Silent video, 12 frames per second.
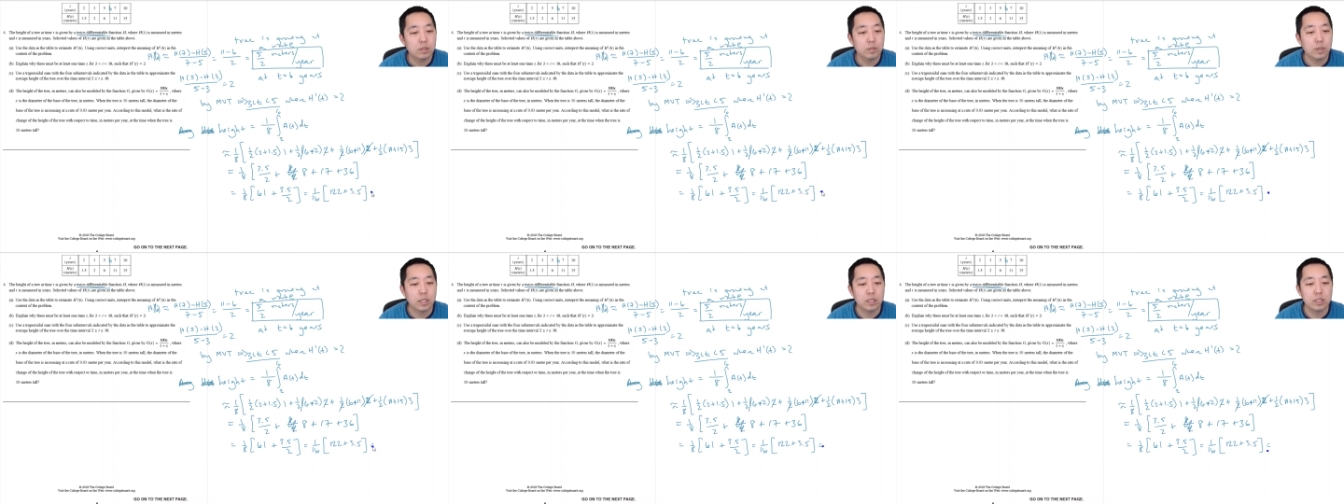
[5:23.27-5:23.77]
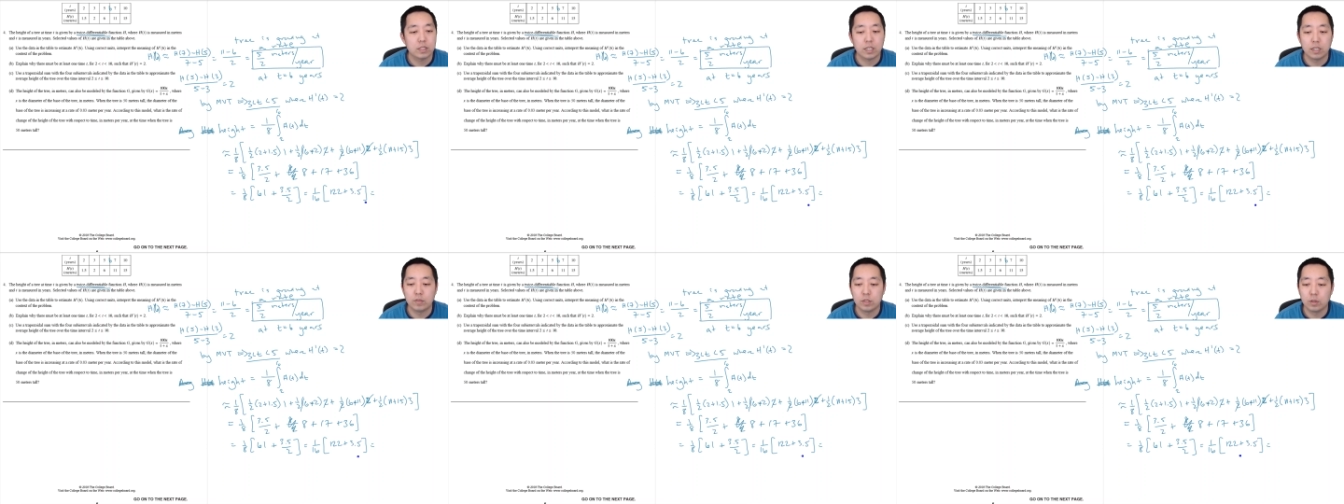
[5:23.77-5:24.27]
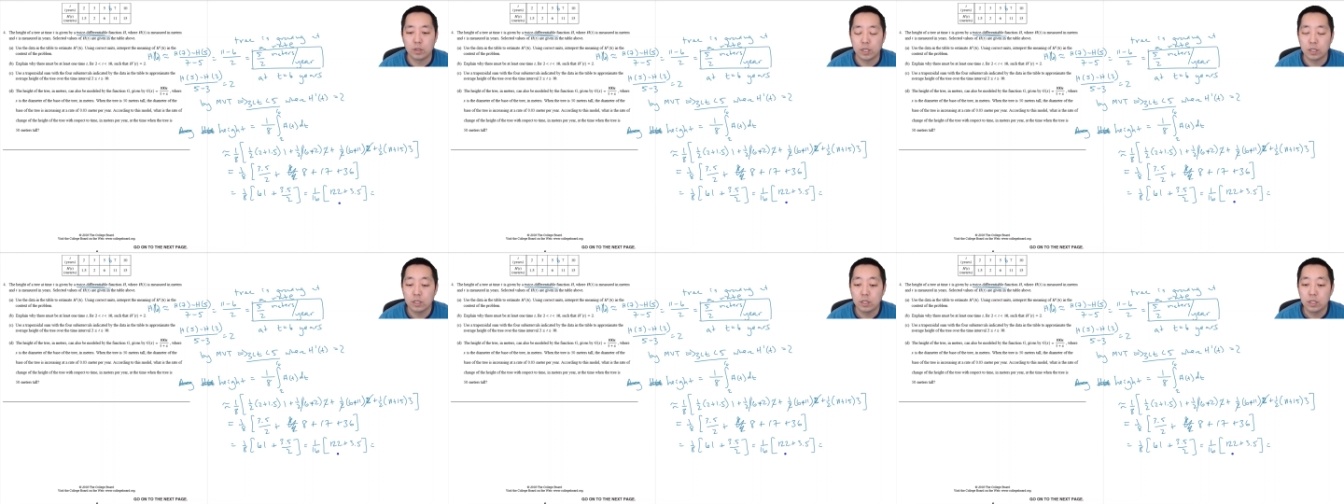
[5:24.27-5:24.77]
Man, this is kind of annoying.
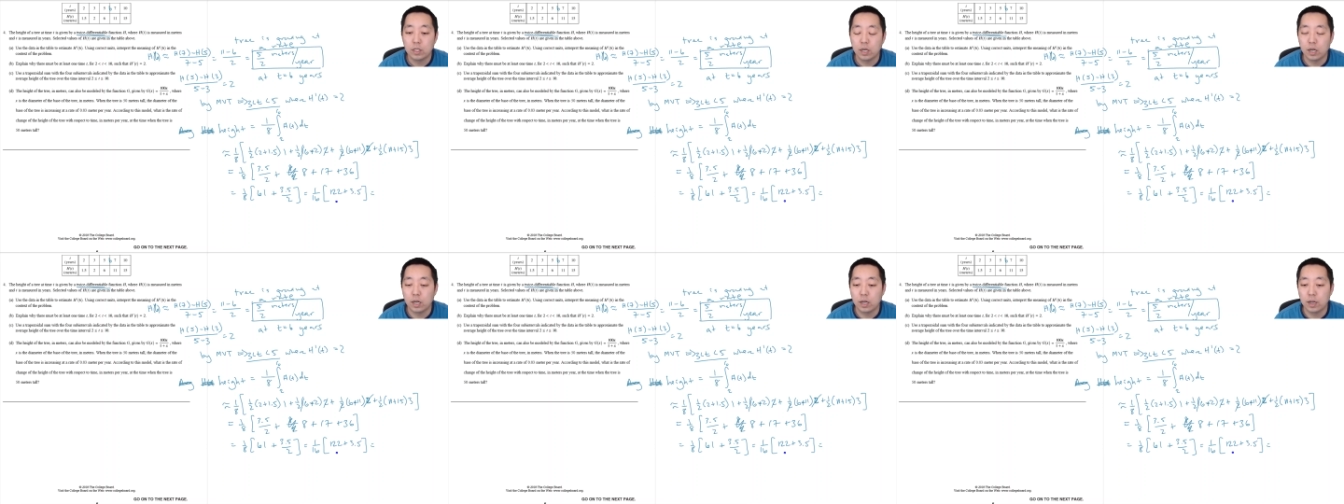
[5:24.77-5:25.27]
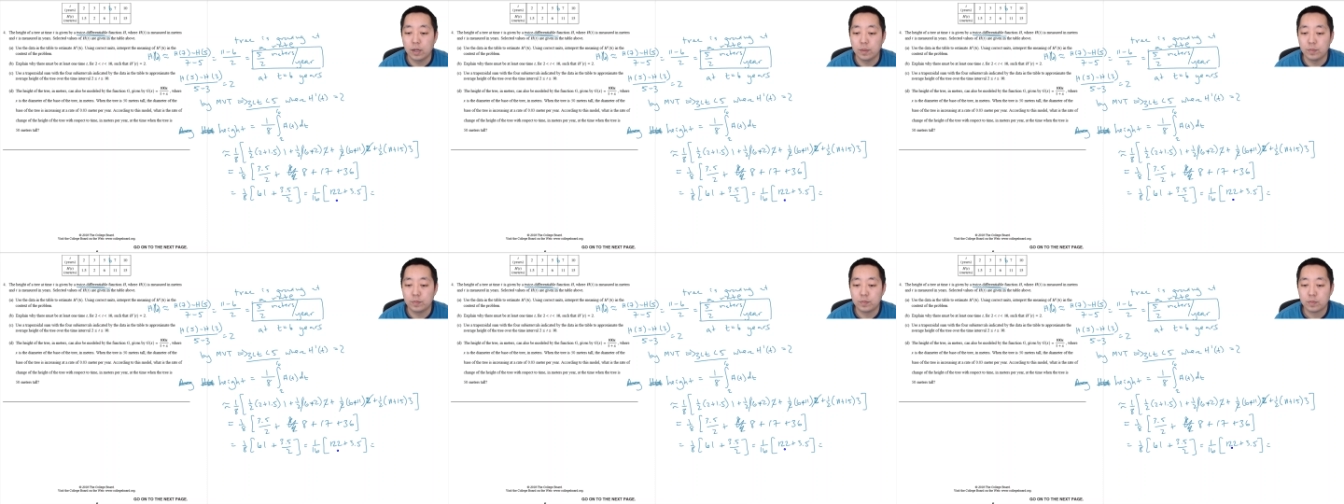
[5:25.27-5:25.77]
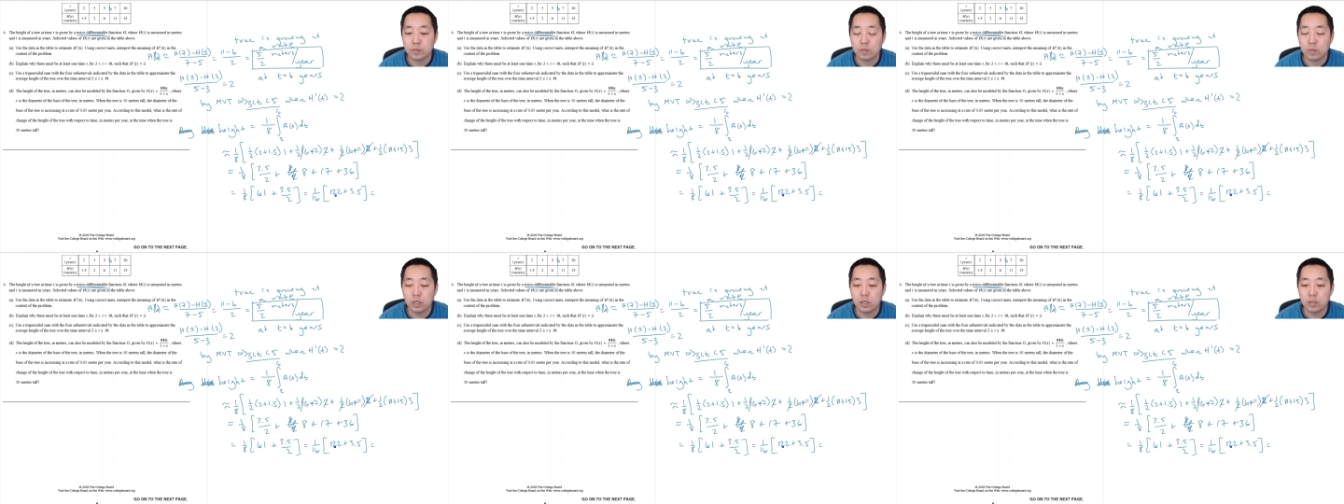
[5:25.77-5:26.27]
Um,
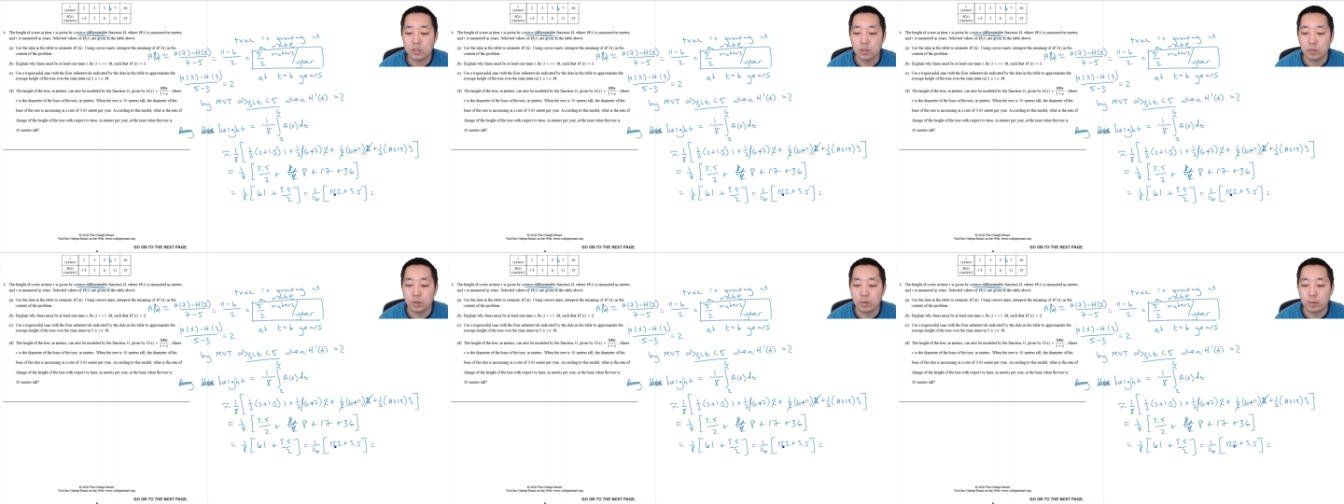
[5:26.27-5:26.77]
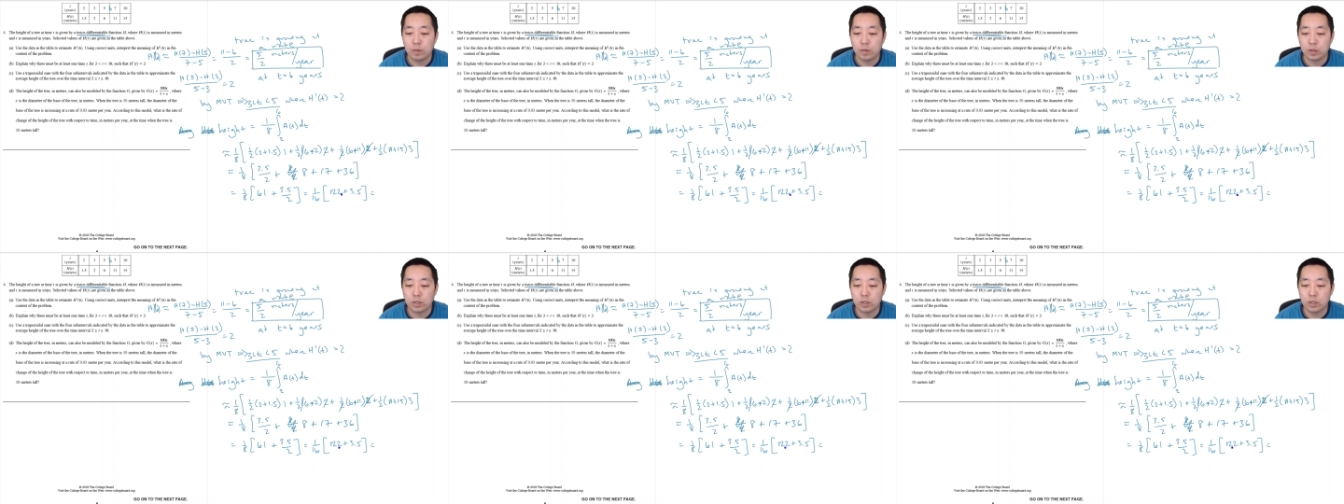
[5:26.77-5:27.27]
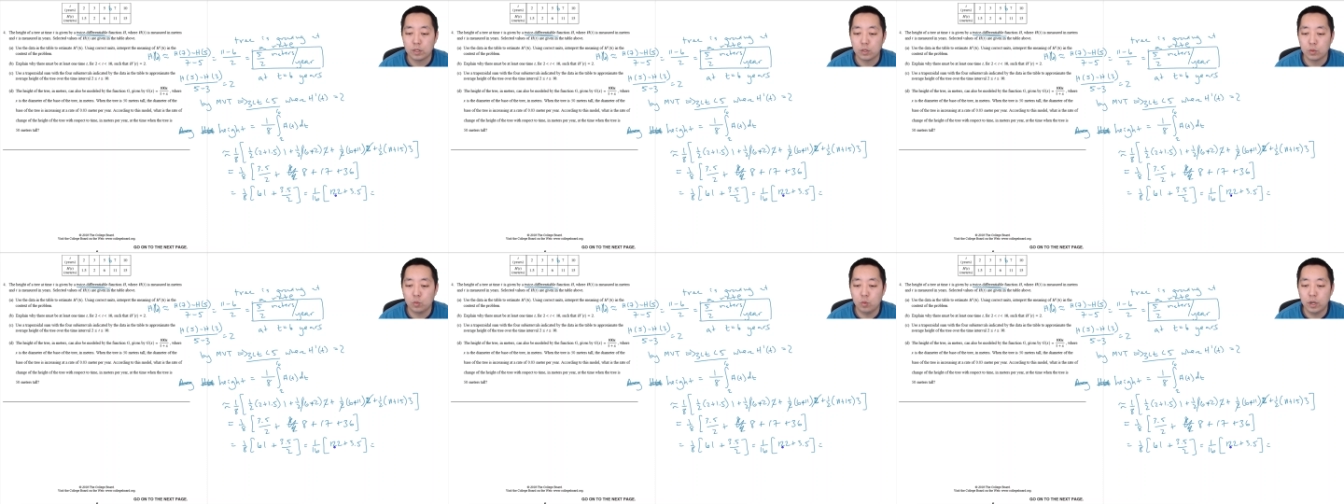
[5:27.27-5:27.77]
should I multiply by four? So this is
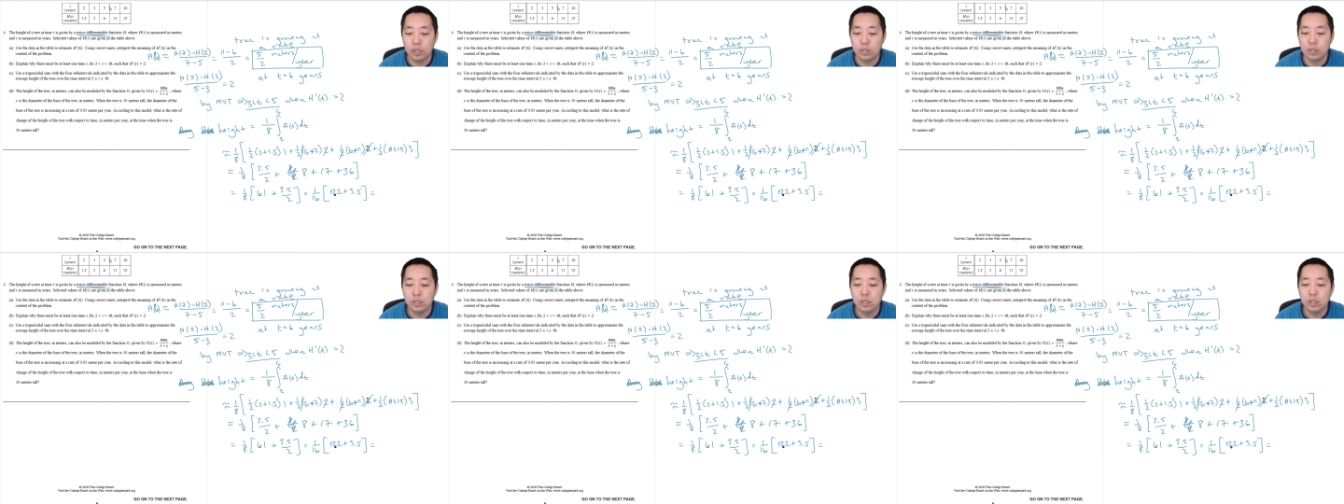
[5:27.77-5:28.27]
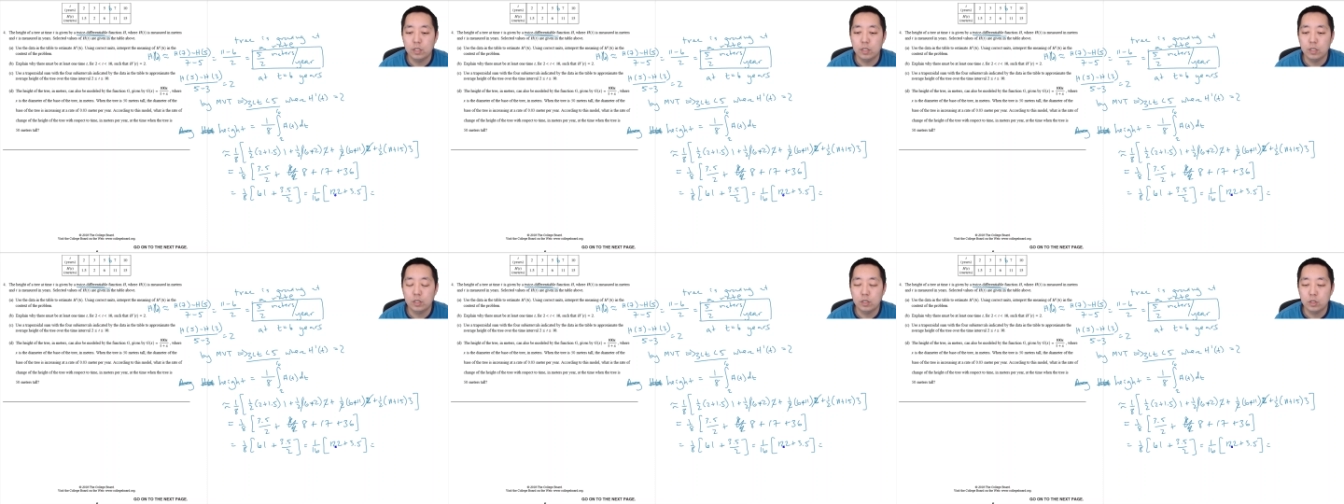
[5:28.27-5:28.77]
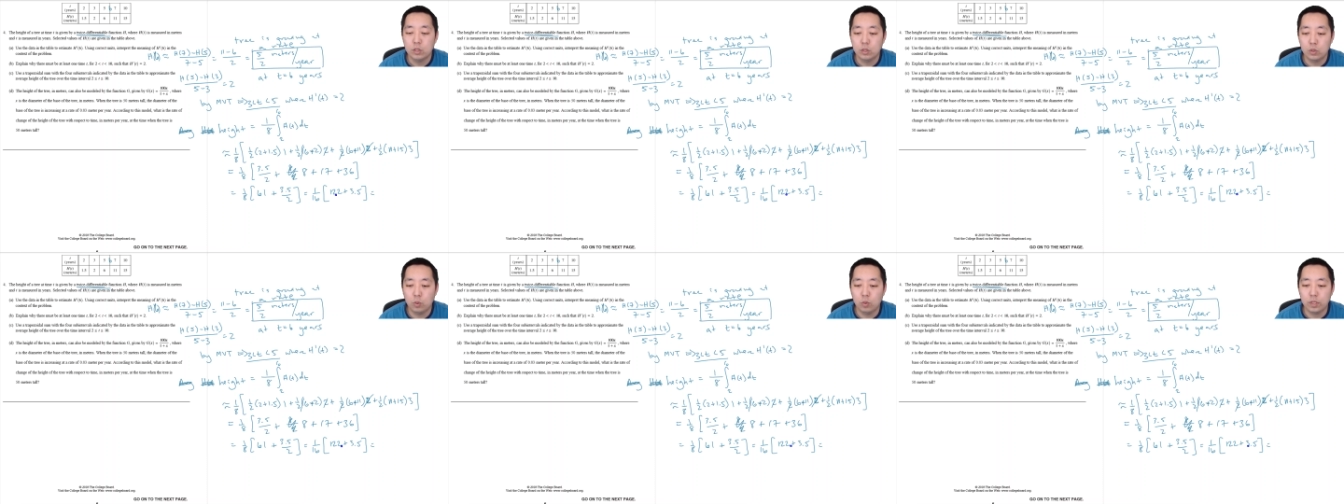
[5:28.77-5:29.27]
one
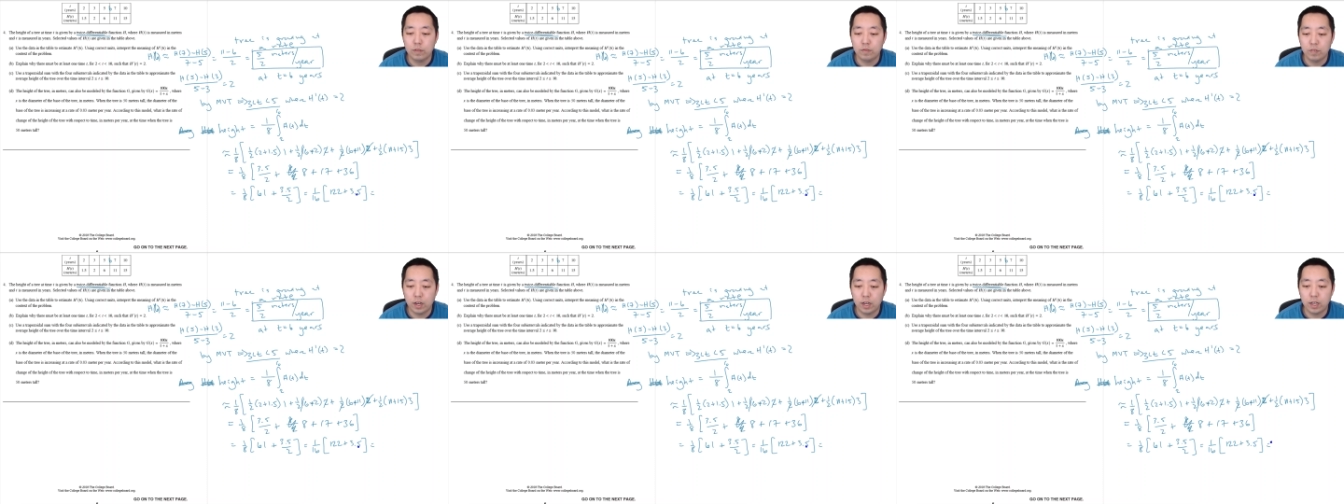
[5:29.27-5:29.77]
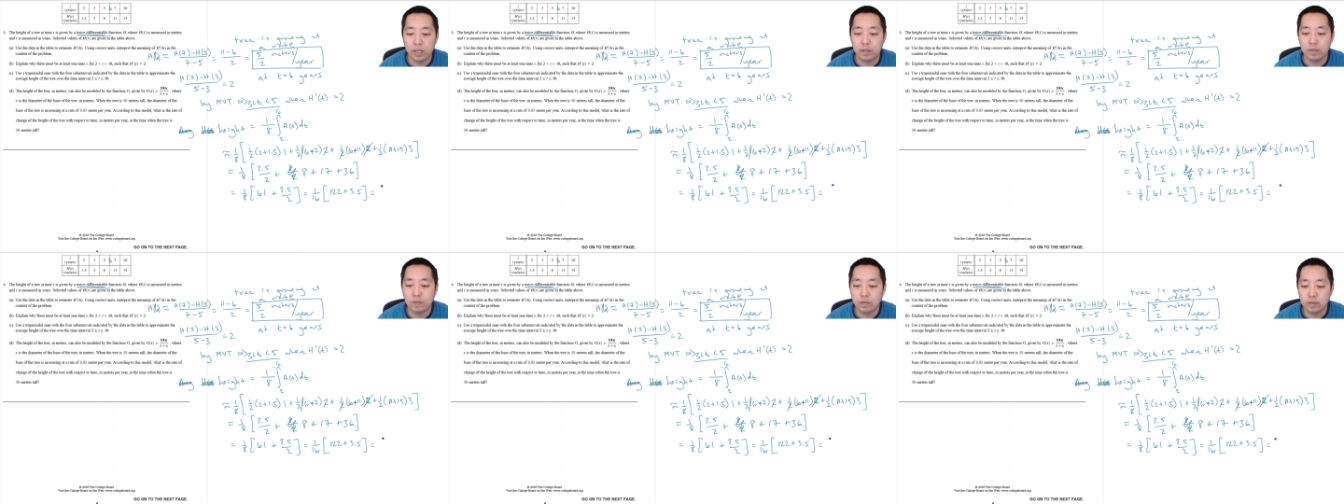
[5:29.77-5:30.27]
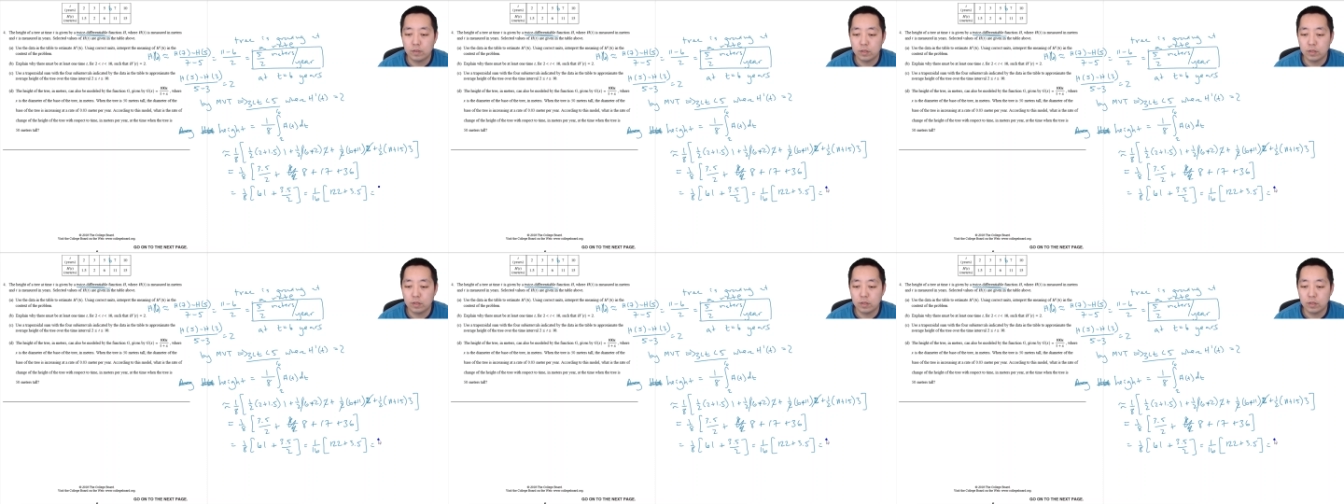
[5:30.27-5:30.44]
twenty-five